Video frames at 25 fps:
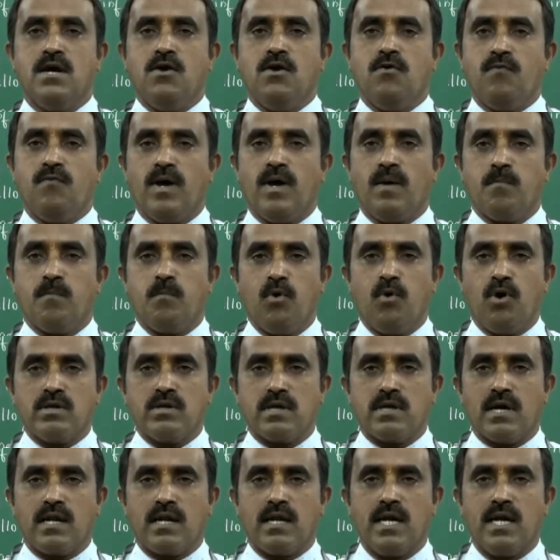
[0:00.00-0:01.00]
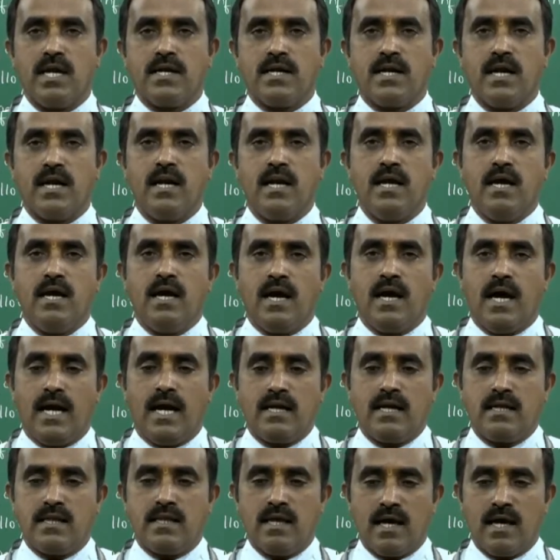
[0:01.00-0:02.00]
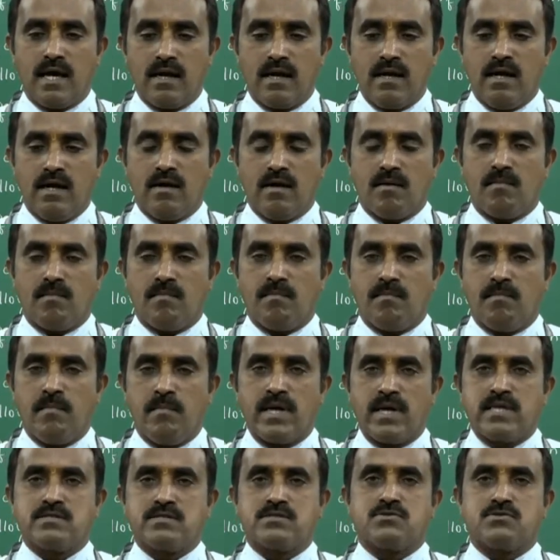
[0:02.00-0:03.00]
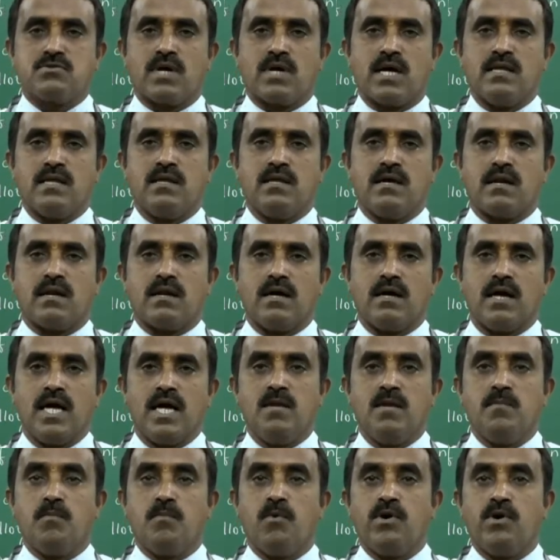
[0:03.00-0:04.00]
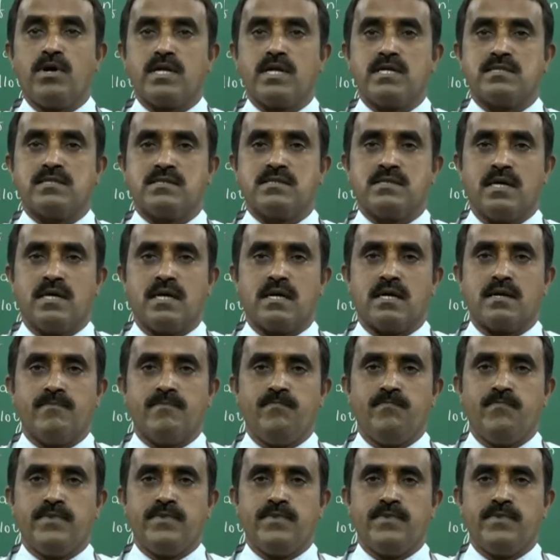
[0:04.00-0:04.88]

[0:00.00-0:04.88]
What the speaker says: When both are heated and they are mixed together in molten state,